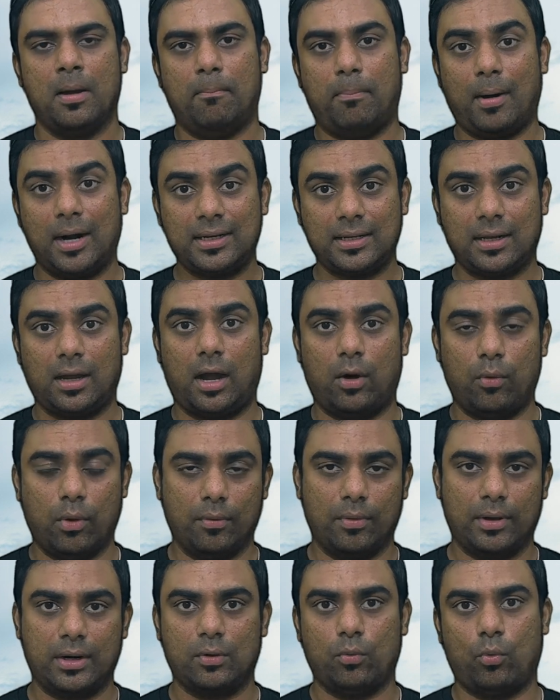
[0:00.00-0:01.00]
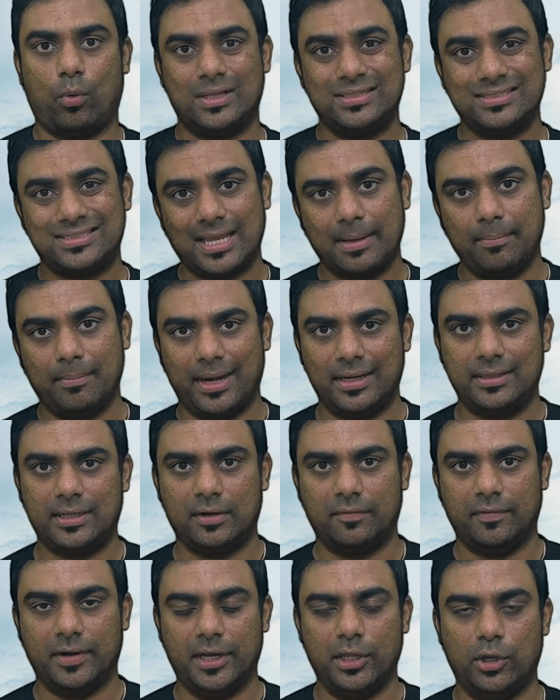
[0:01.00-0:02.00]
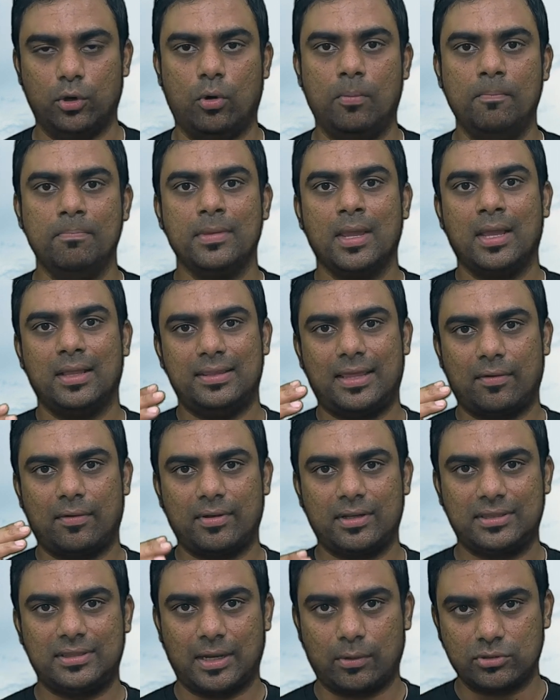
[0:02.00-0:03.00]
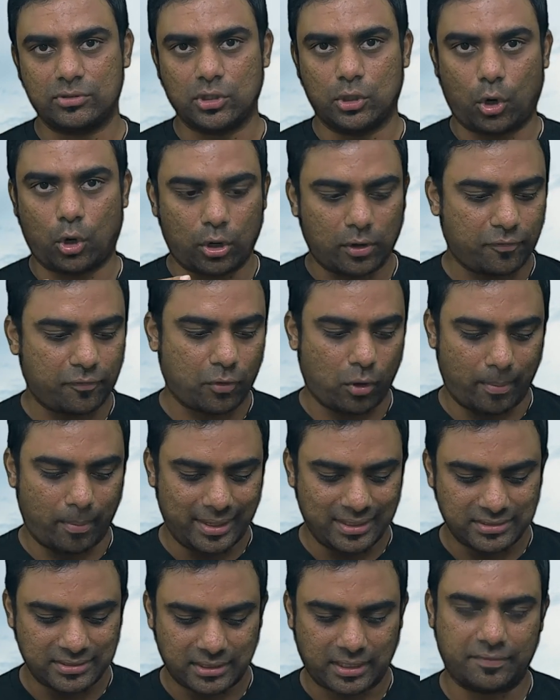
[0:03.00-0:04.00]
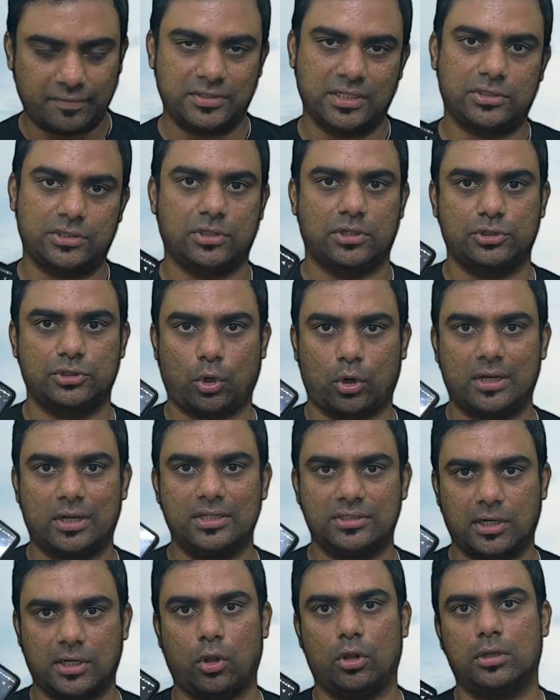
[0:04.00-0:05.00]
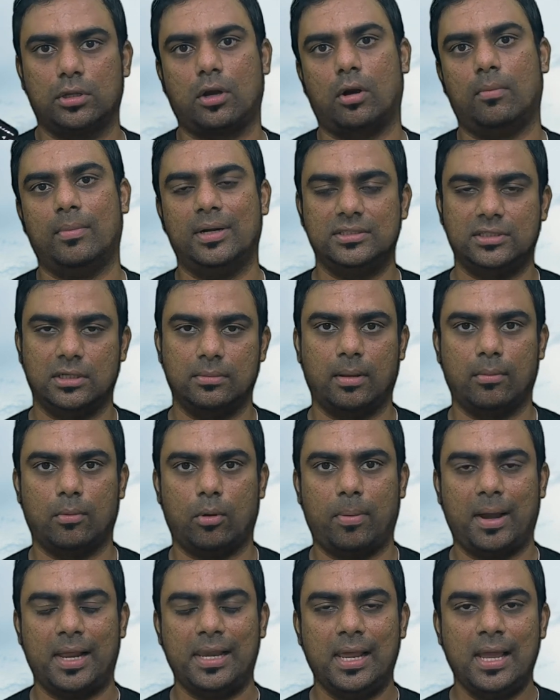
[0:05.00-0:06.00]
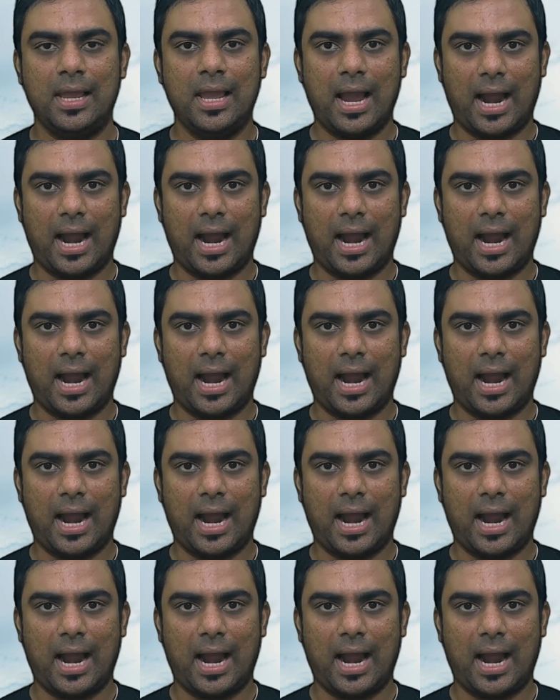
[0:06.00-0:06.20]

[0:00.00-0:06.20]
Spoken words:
But however, once I made that video, there was a lot of comments that I've just shortlisted all the comments in my mobile,